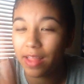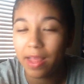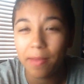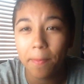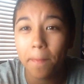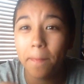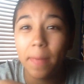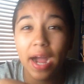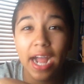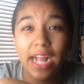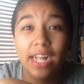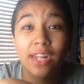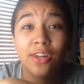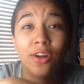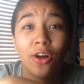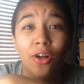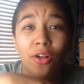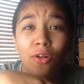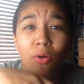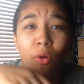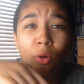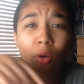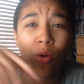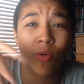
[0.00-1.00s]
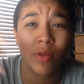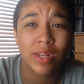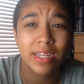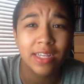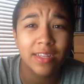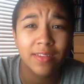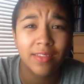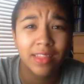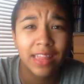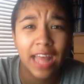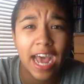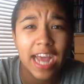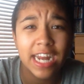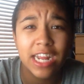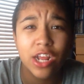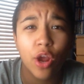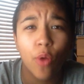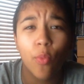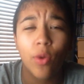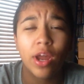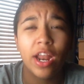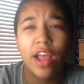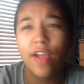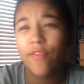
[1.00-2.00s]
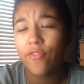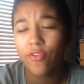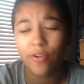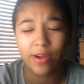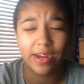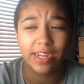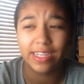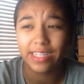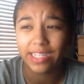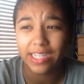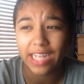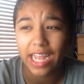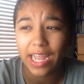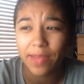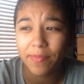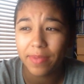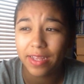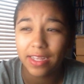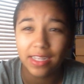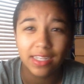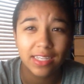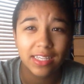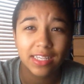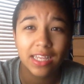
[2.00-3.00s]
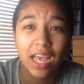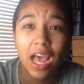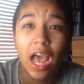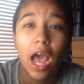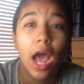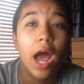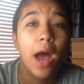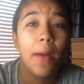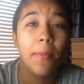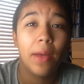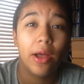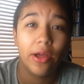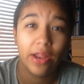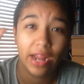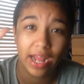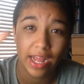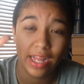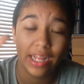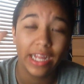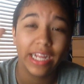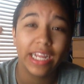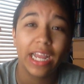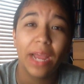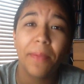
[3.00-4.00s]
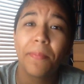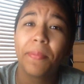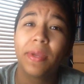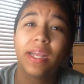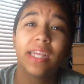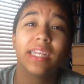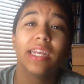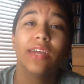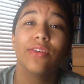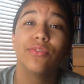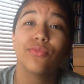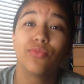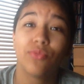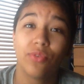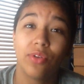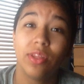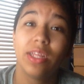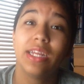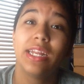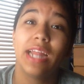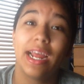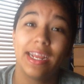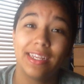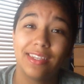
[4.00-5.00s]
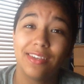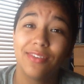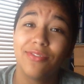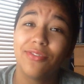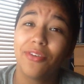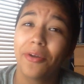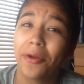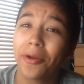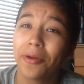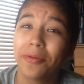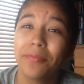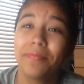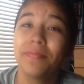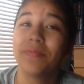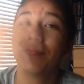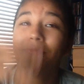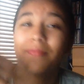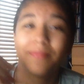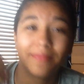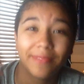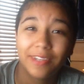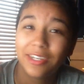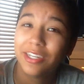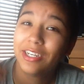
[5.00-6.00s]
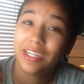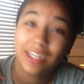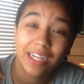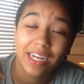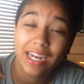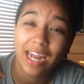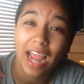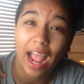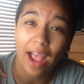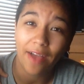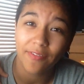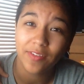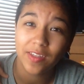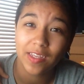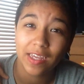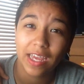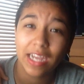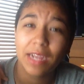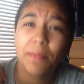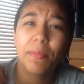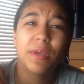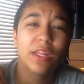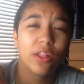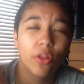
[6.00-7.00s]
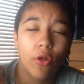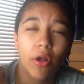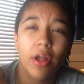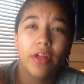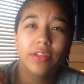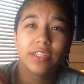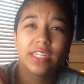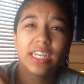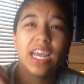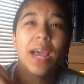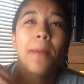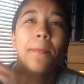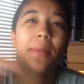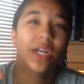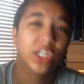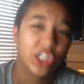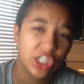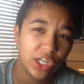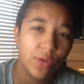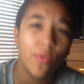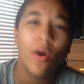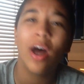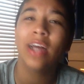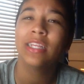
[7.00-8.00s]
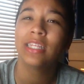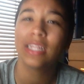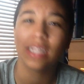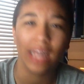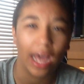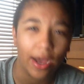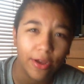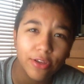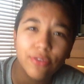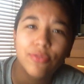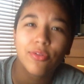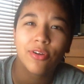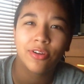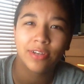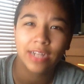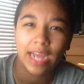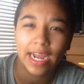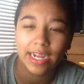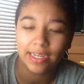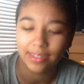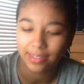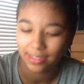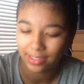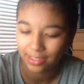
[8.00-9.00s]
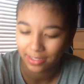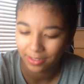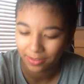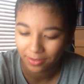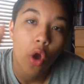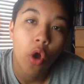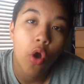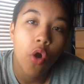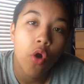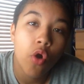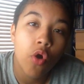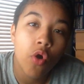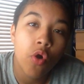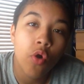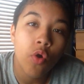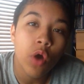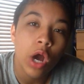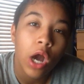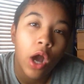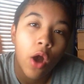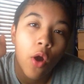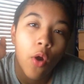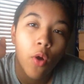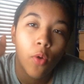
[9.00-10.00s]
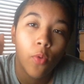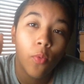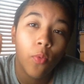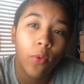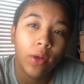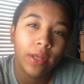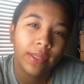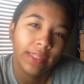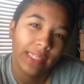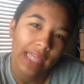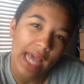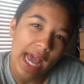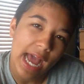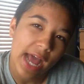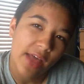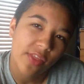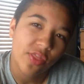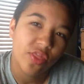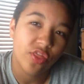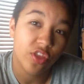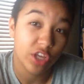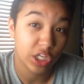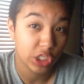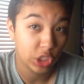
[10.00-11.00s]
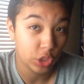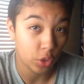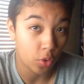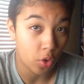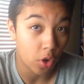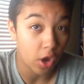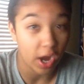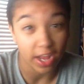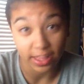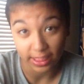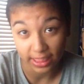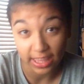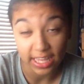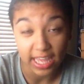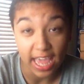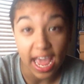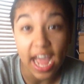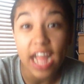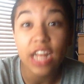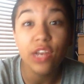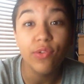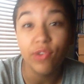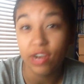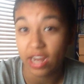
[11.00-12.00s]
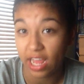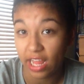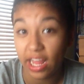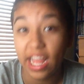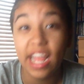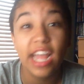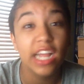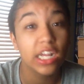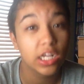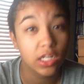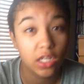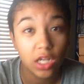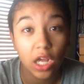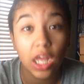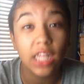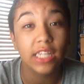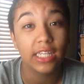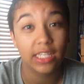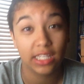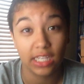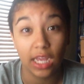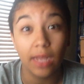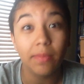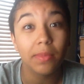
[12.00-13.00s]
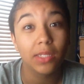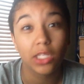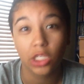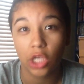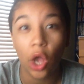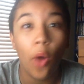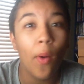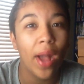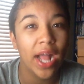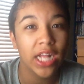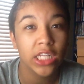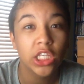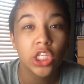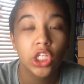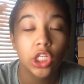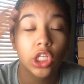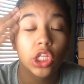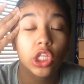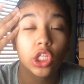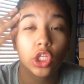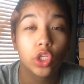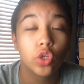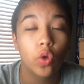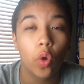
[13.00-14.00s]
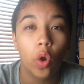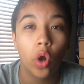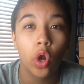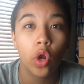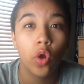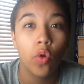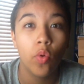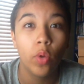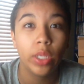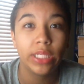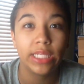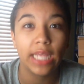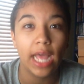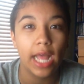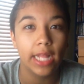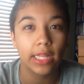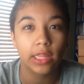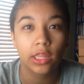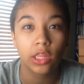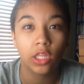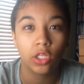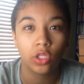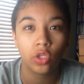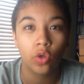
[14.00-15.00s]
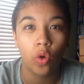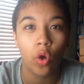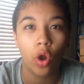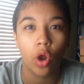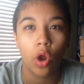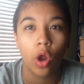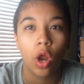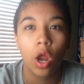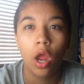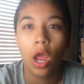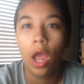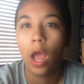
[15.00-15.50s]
Michael or Lenny or whatever his name is about Elliot, because that was really nice of her. She didn't have to, like, be loyal to him, but she wasn't. That was real nice. Who was at the door at the end when Elliot gets up to go answer the door? Who was at the door?